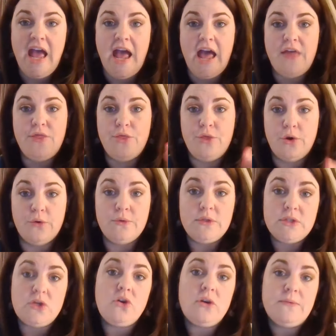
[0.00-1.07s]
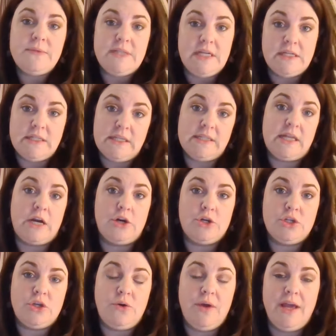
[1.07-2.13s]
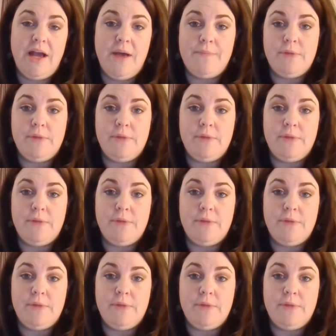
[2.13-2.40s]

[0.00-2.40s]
And those circumstances that are showing up,